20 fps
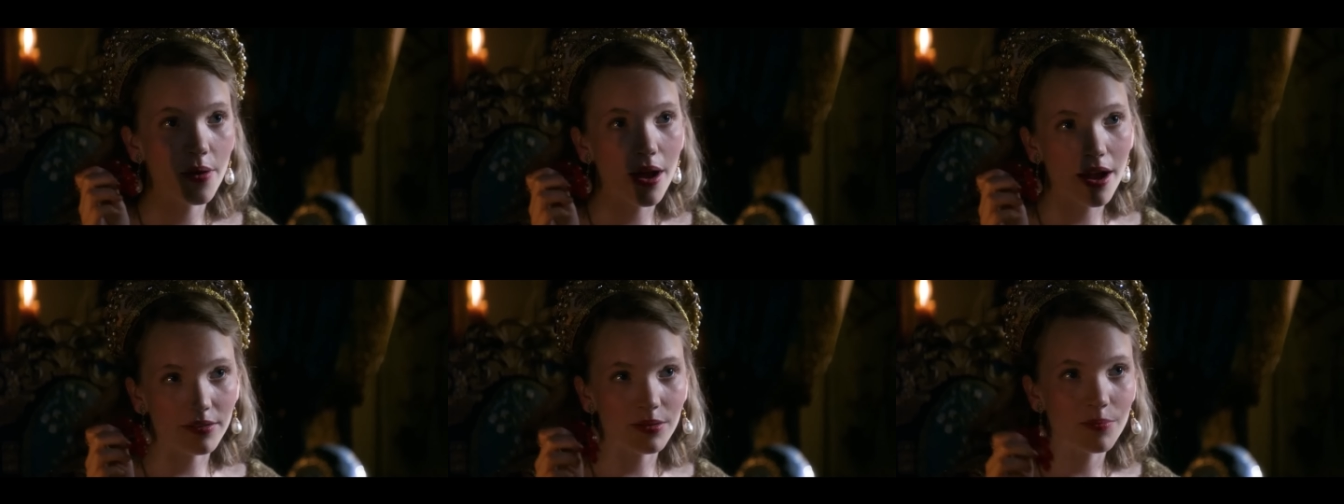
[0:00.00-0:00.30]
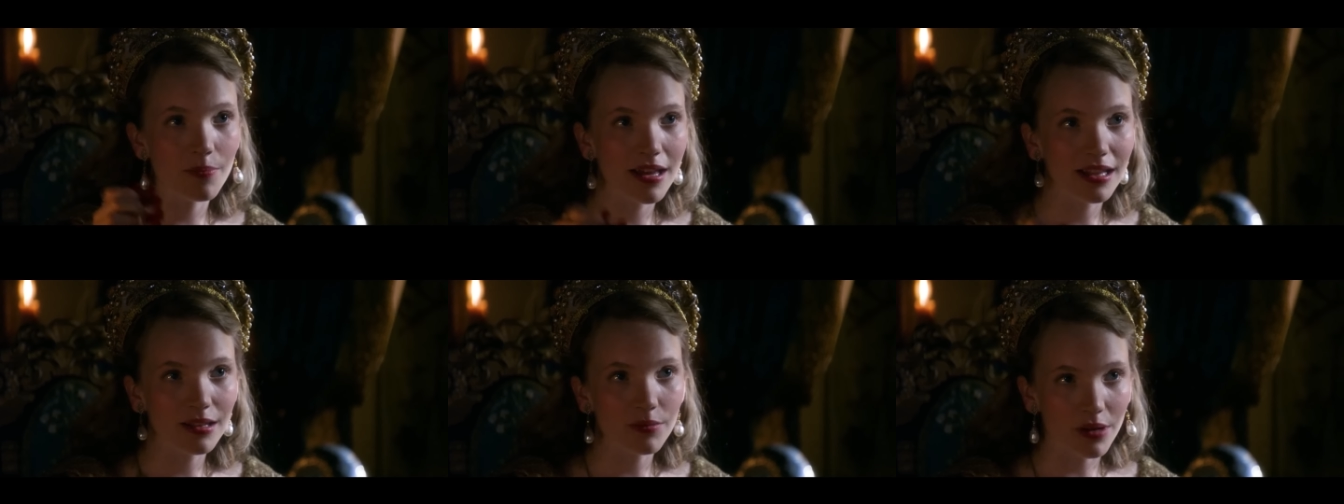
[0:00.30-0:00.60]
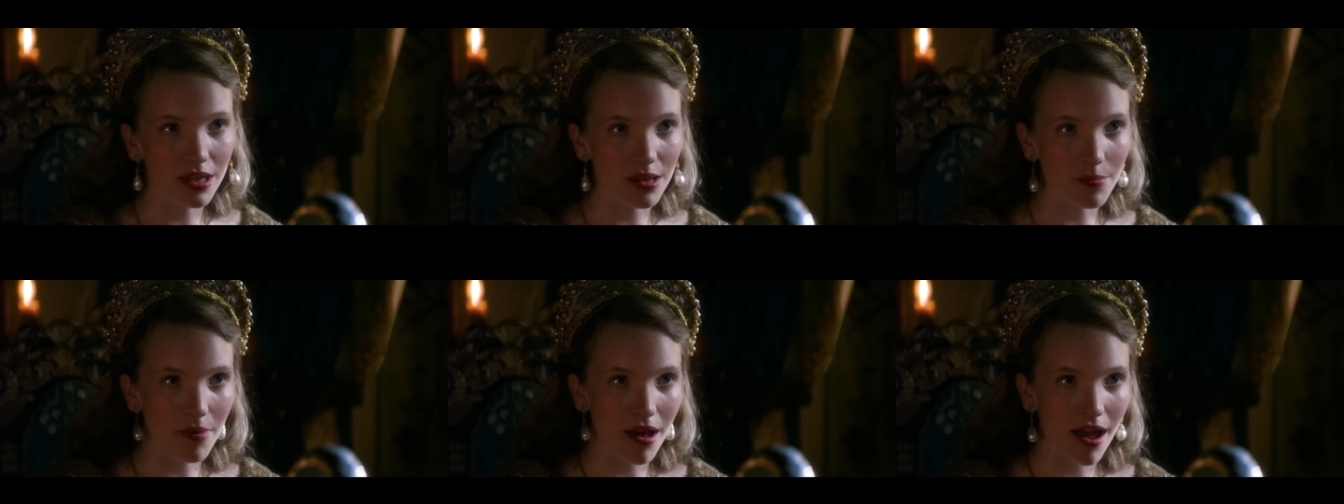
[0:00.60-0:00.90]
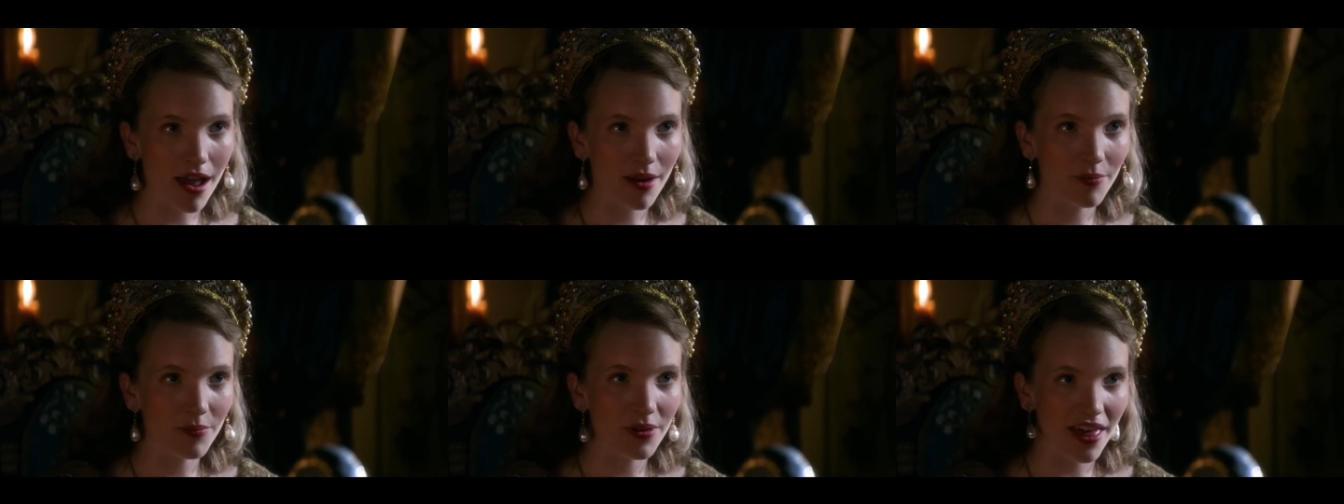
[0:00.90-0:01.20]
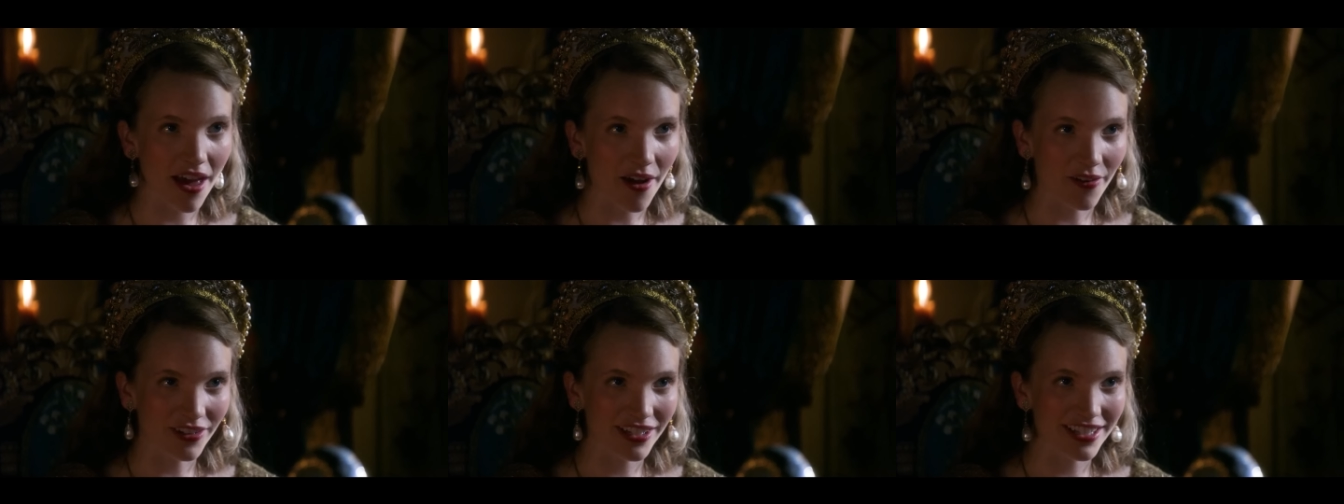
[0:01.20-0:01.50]
how to meddle with a man
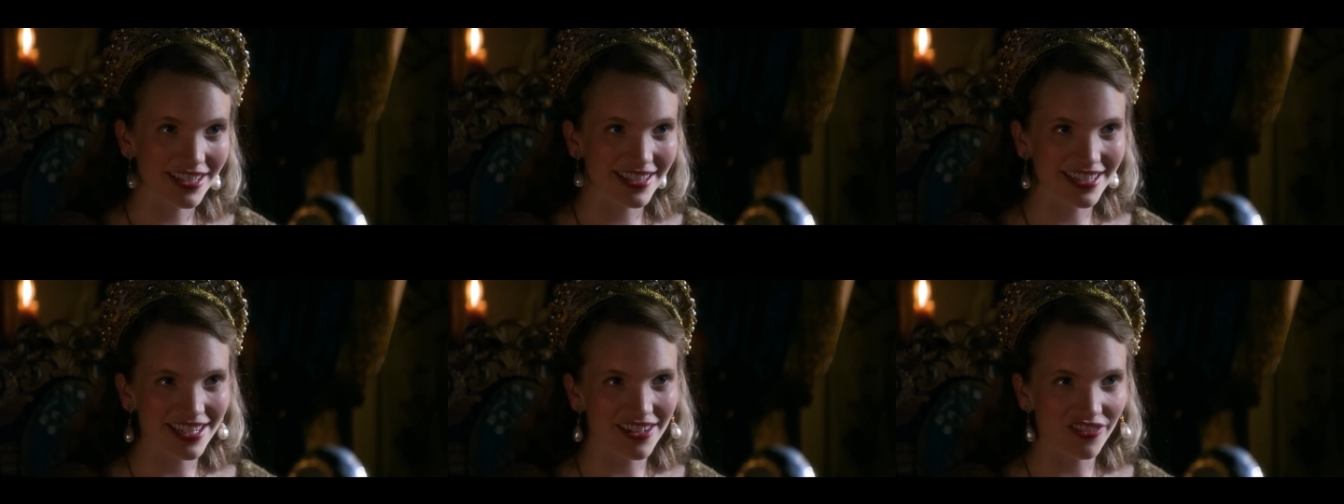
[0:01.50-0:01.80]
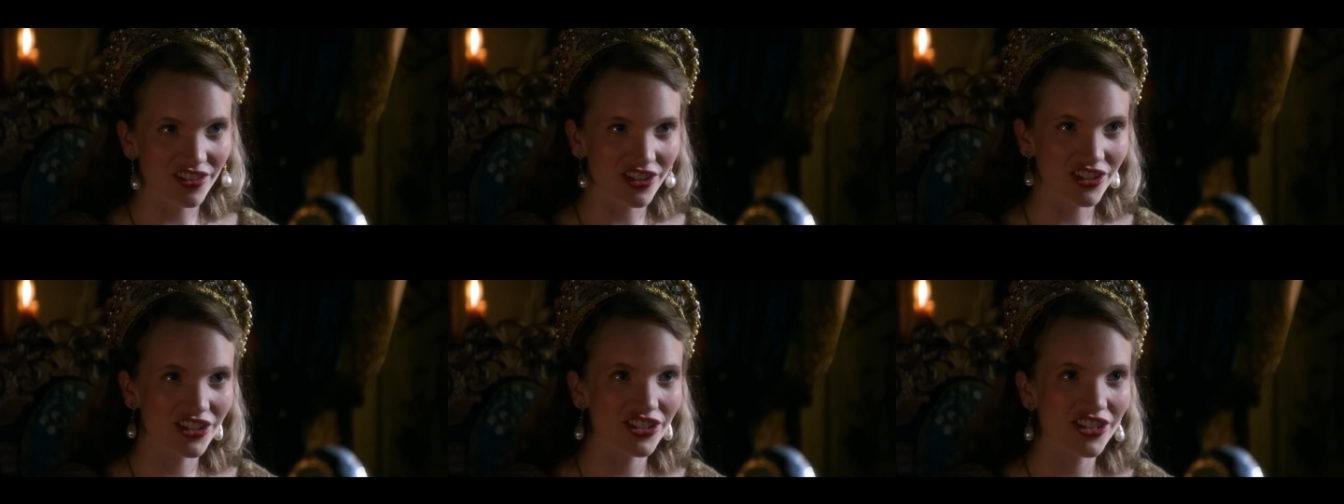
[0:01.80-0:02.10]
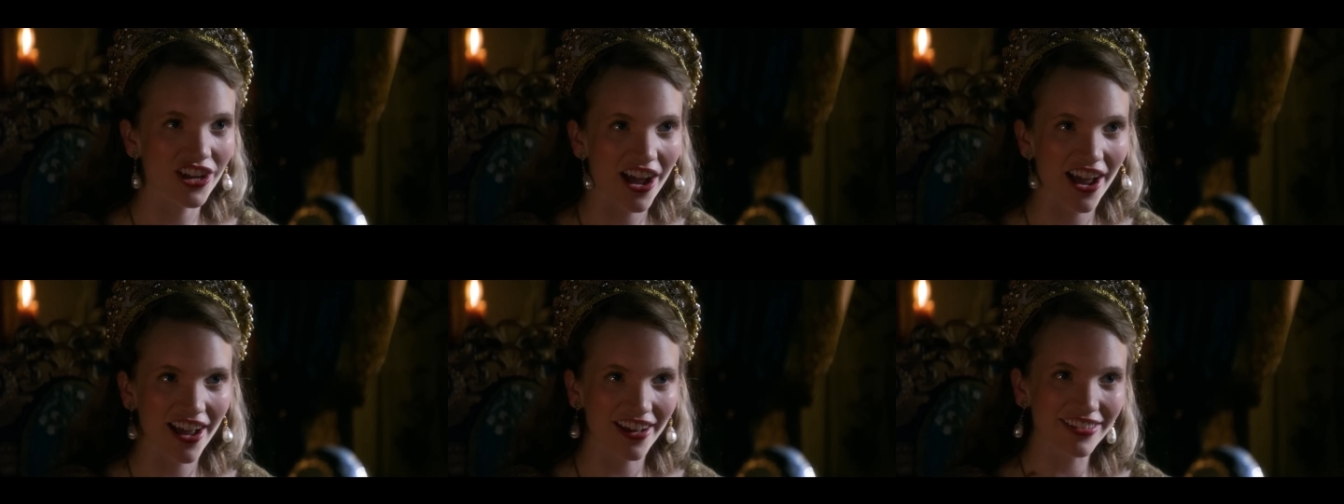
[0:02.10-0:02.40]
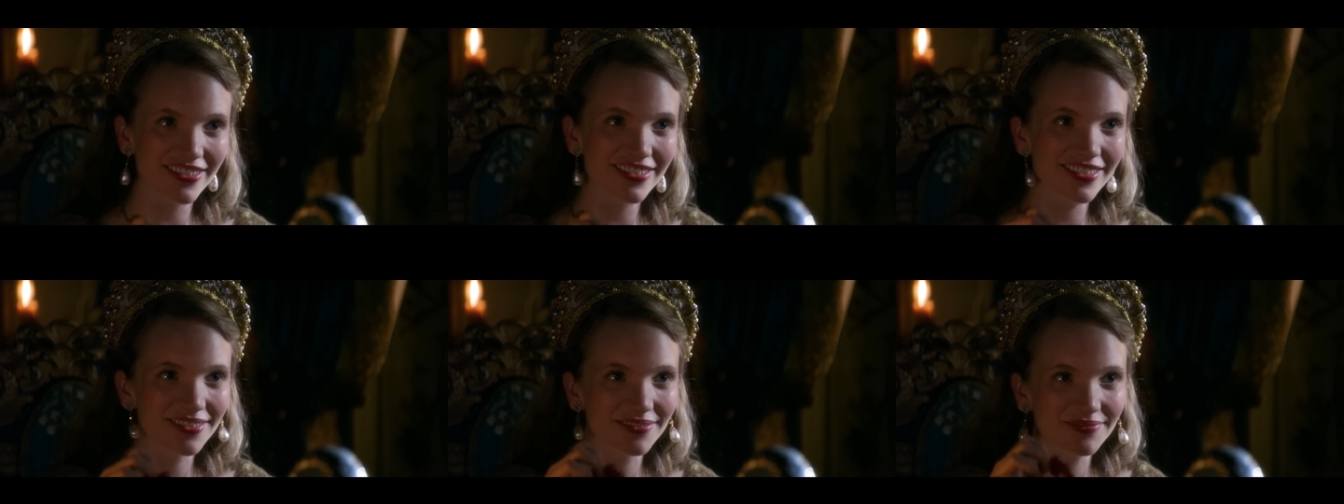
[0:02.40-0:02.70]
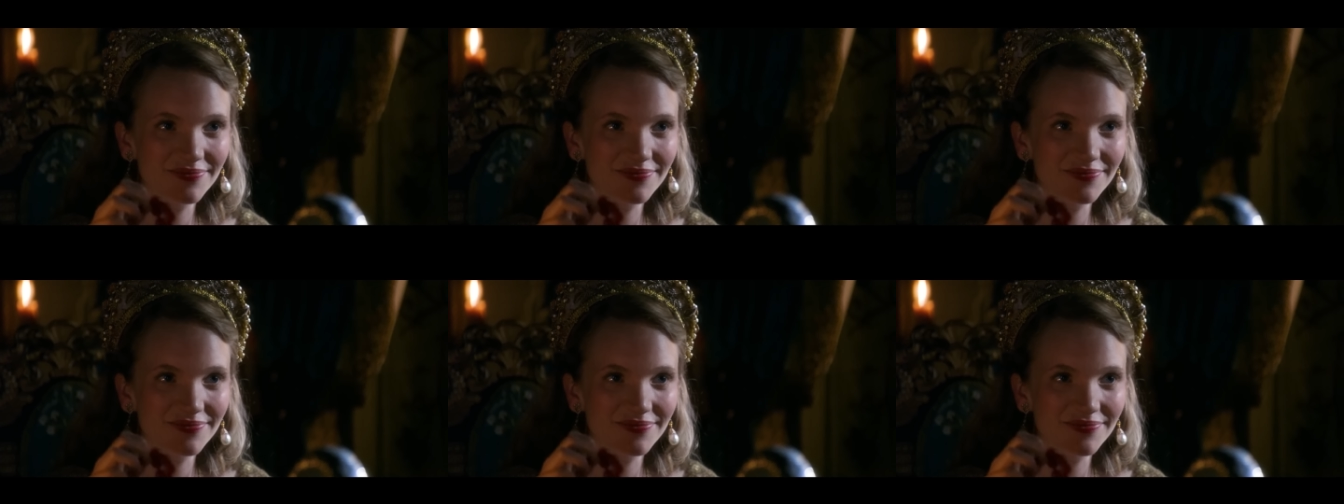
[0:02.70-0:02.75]
without conceiving a child?